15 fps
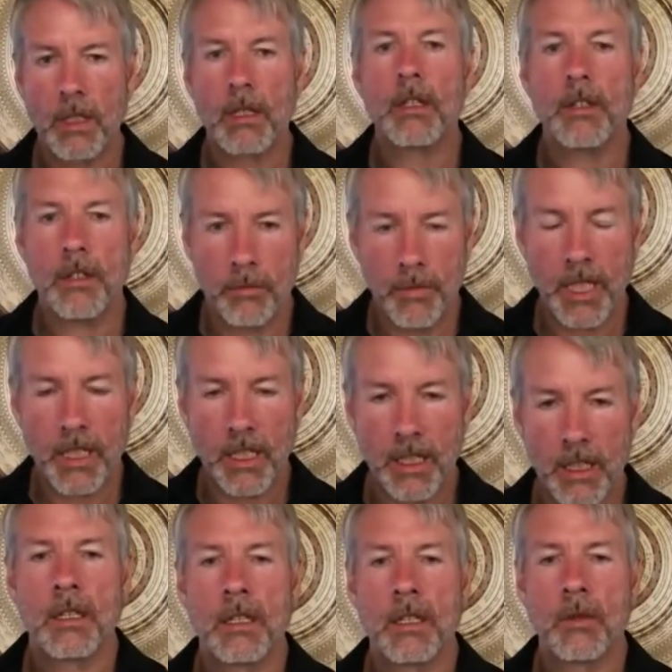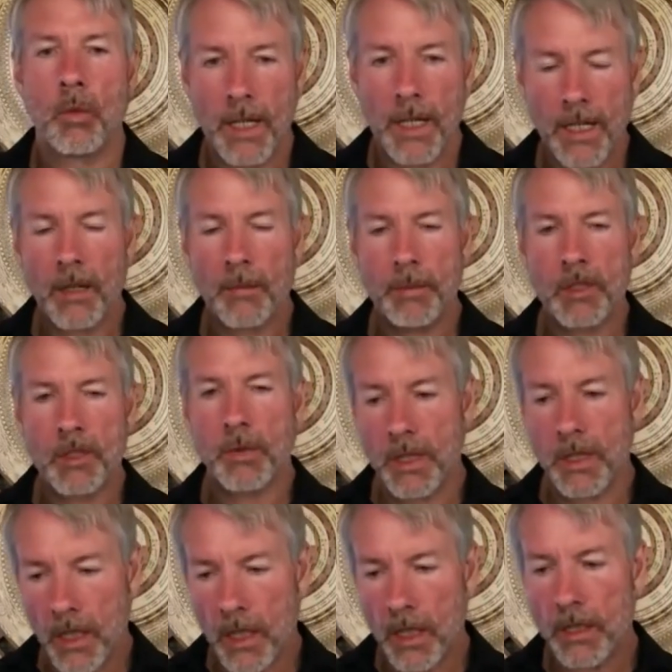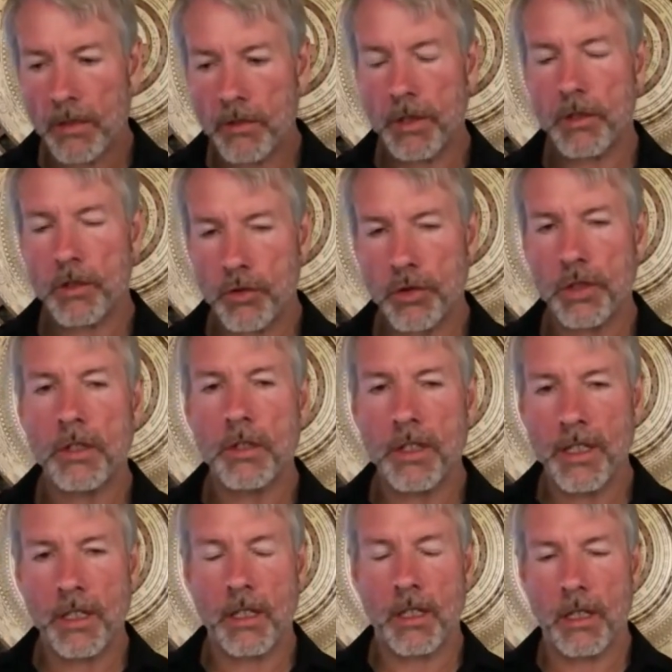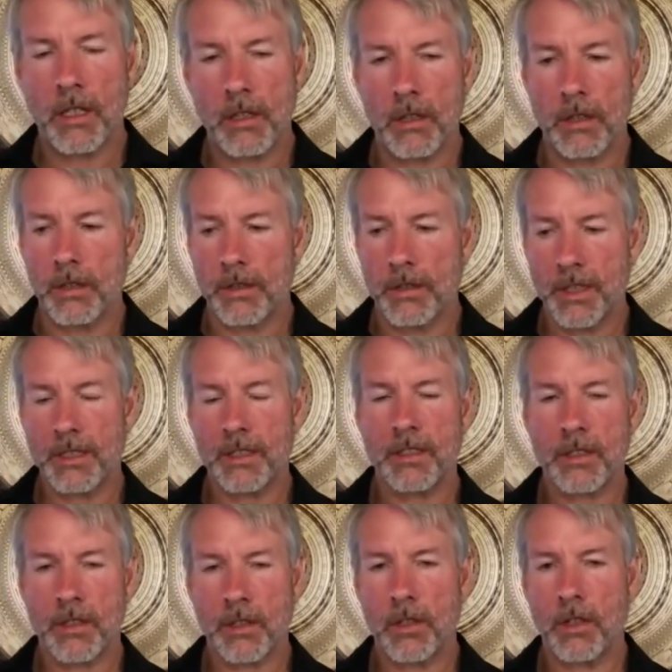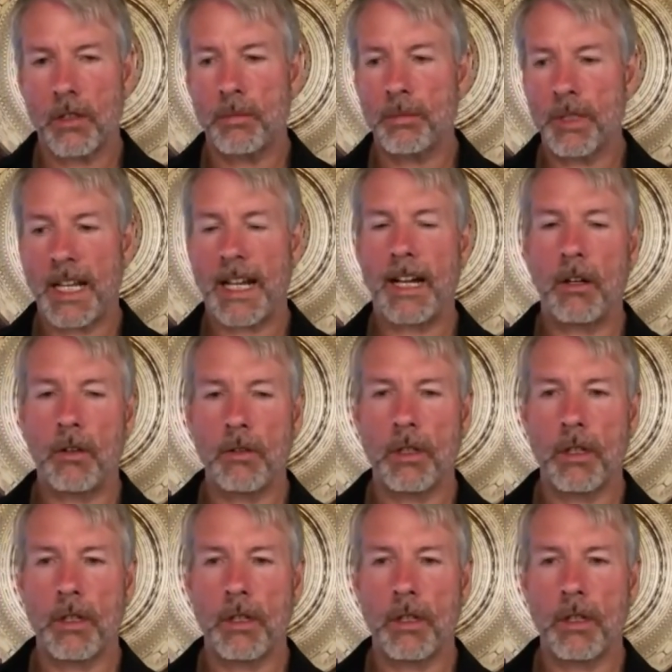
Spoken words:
Your money. What happens when $100 trillion gets slurped out